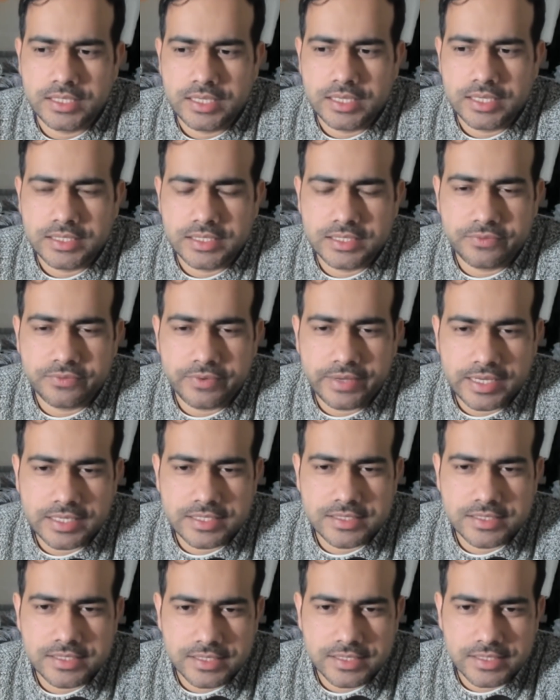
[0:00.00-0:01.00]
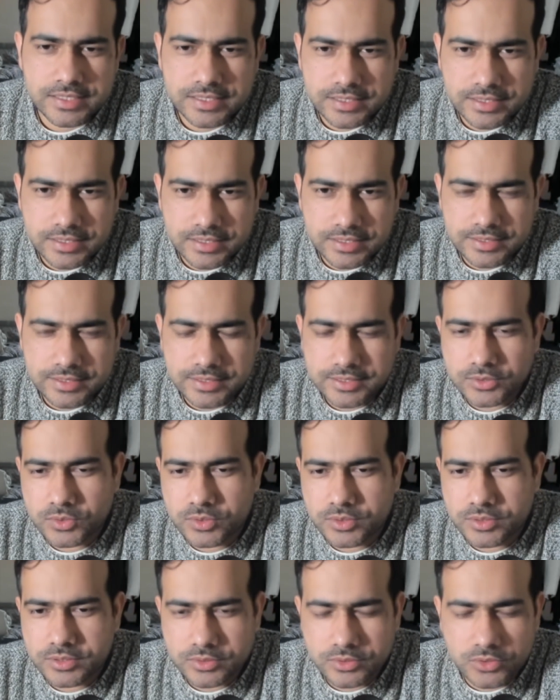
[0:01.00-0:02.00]
In fact,
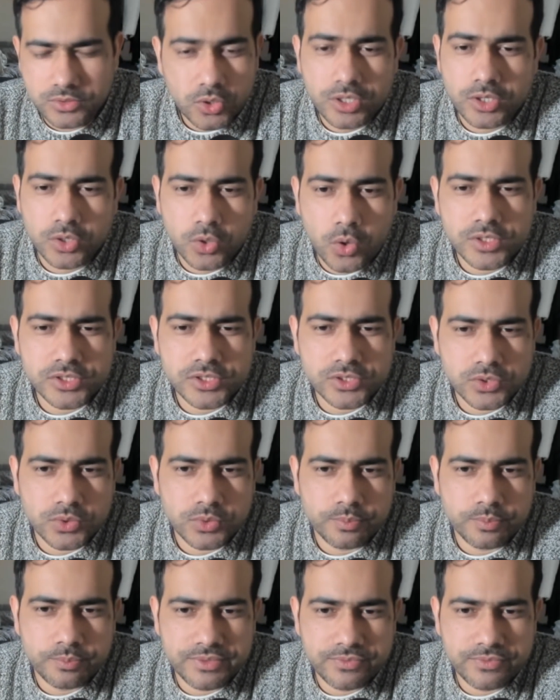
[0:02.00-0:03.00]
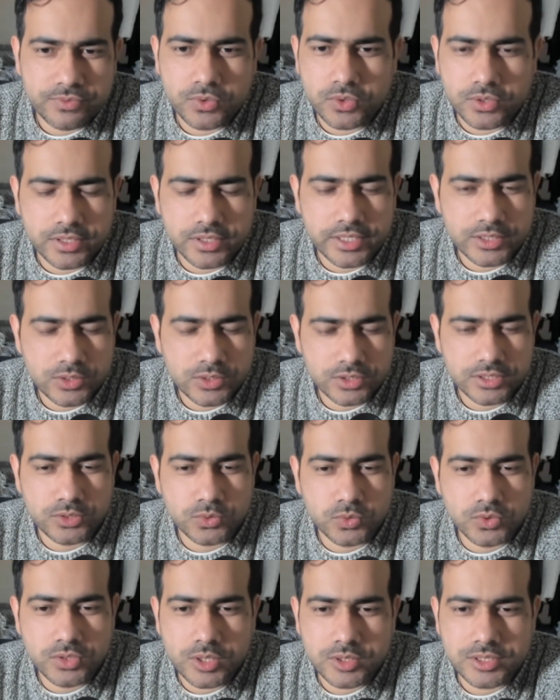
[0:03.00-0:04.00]
not long so before, in
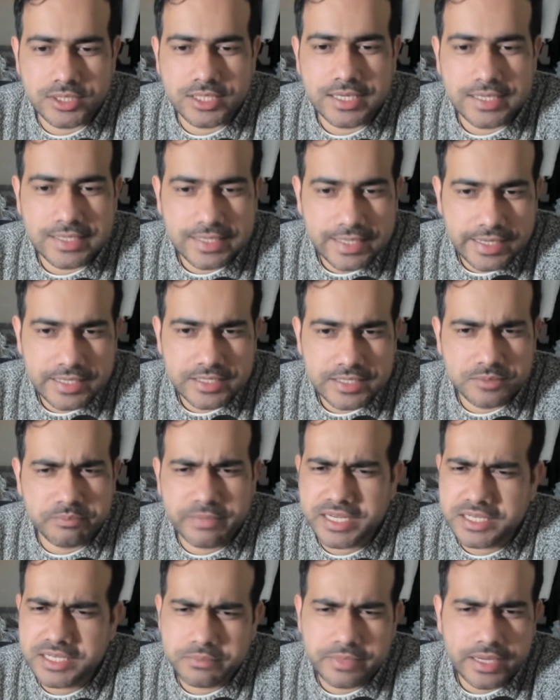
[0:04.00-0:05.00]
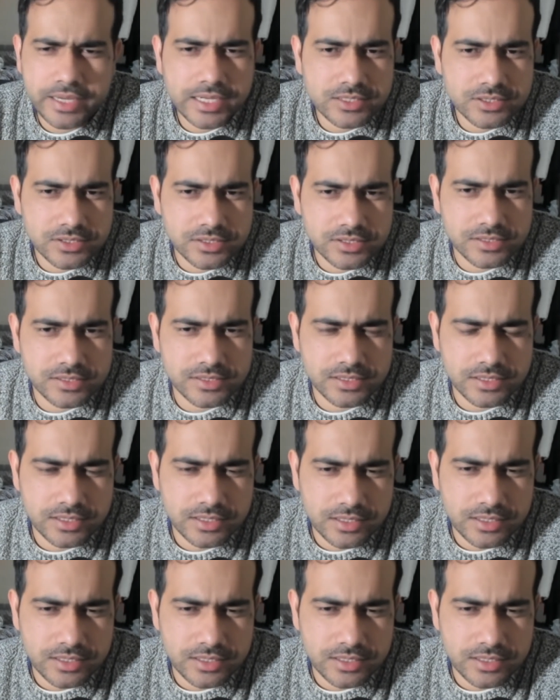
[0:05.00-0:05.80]
2008, many banks